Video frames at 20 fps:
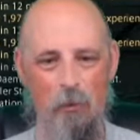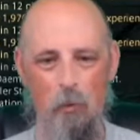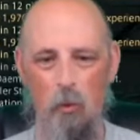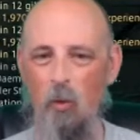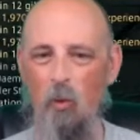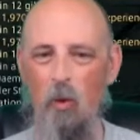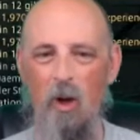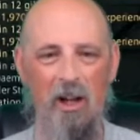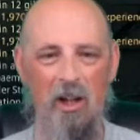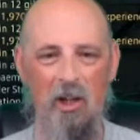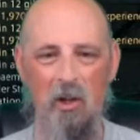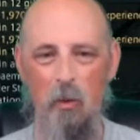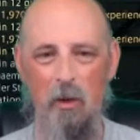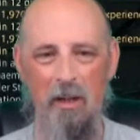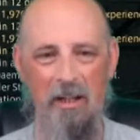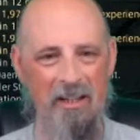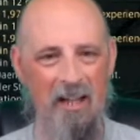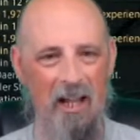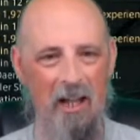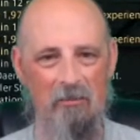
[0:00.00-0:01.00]
will walk away
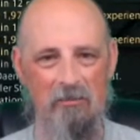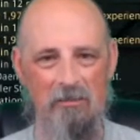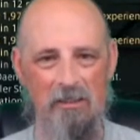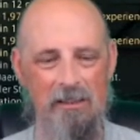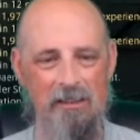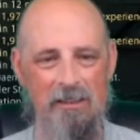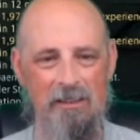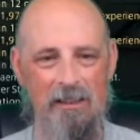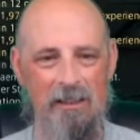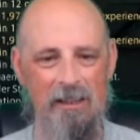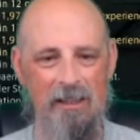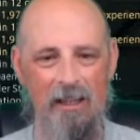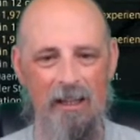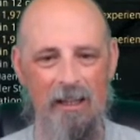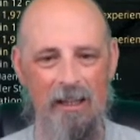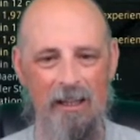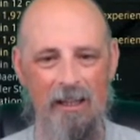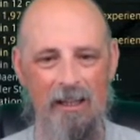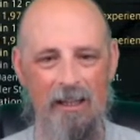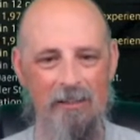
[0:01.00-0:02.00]
now.
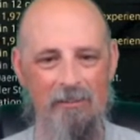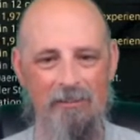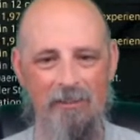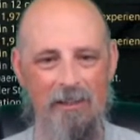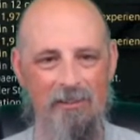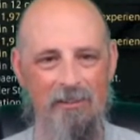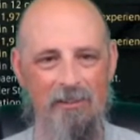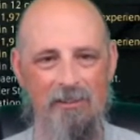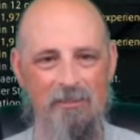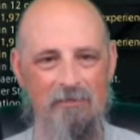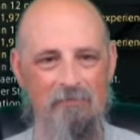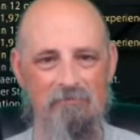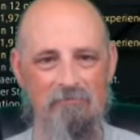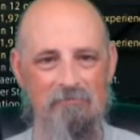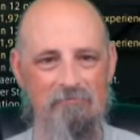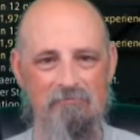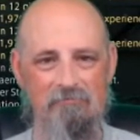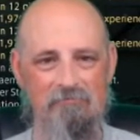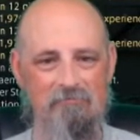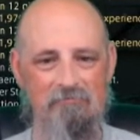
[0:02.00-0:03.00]
That's
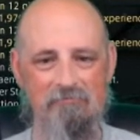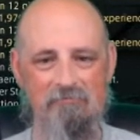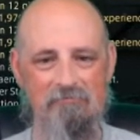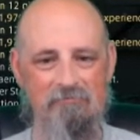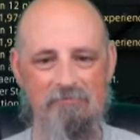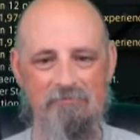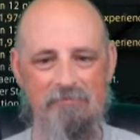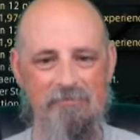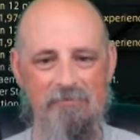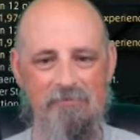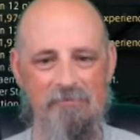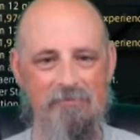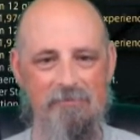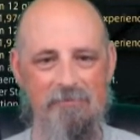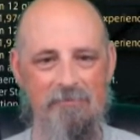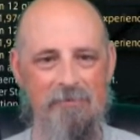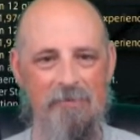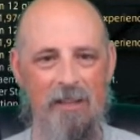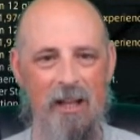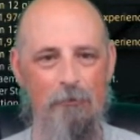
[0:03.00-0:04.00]

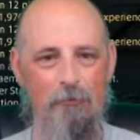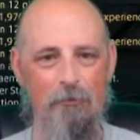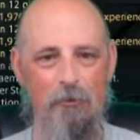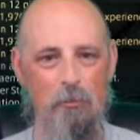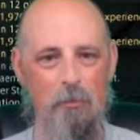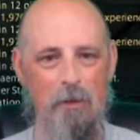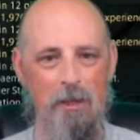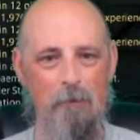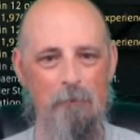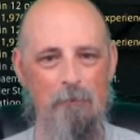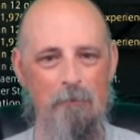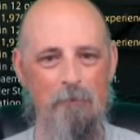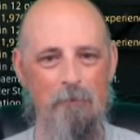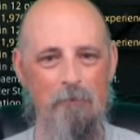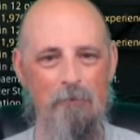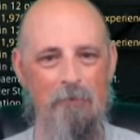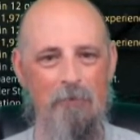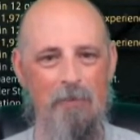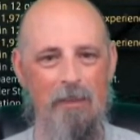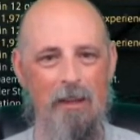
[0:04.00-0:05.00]
not for me.
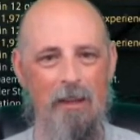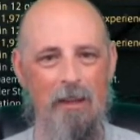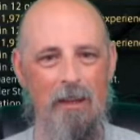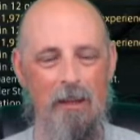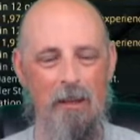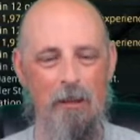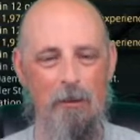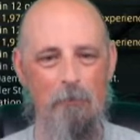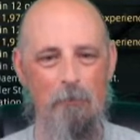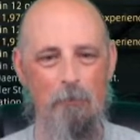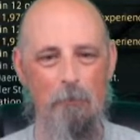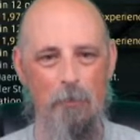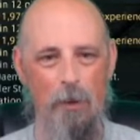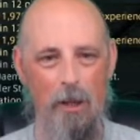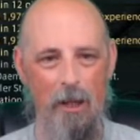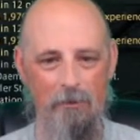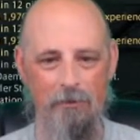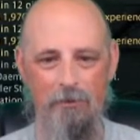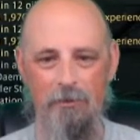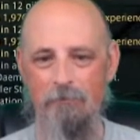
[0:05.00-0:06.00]

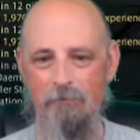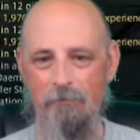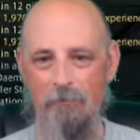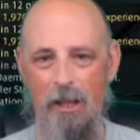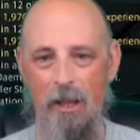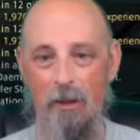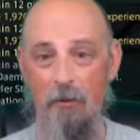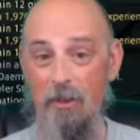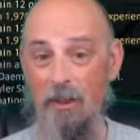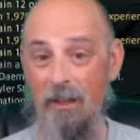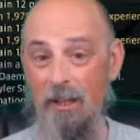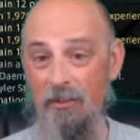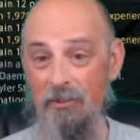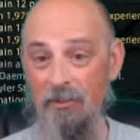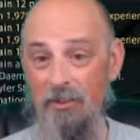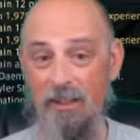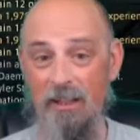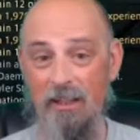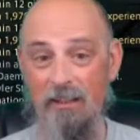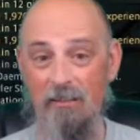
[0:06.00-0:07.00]
But everything I've
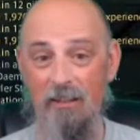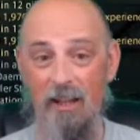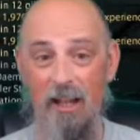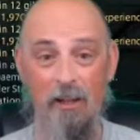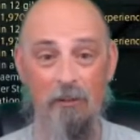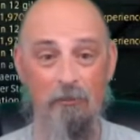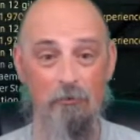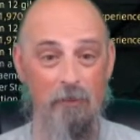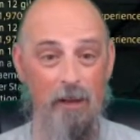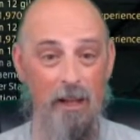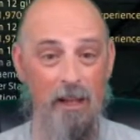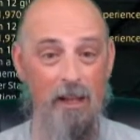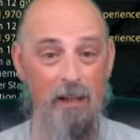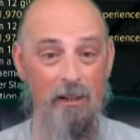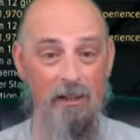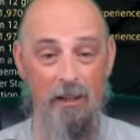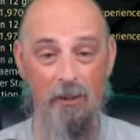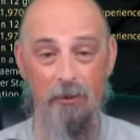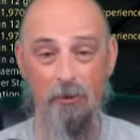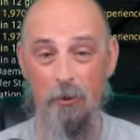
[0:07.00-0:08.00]
seen and read
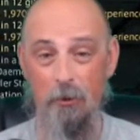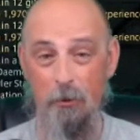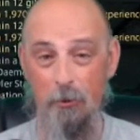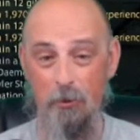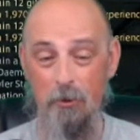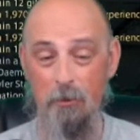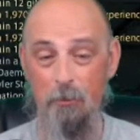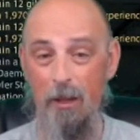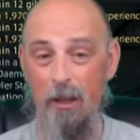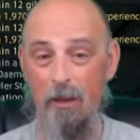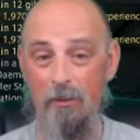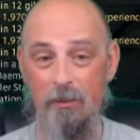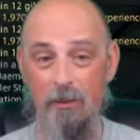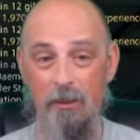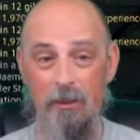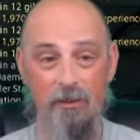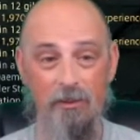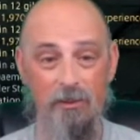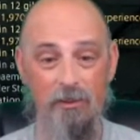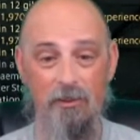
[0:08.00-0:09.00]
and heard about
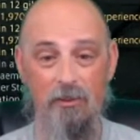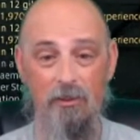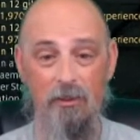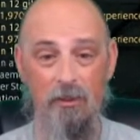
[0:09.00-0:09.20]
this,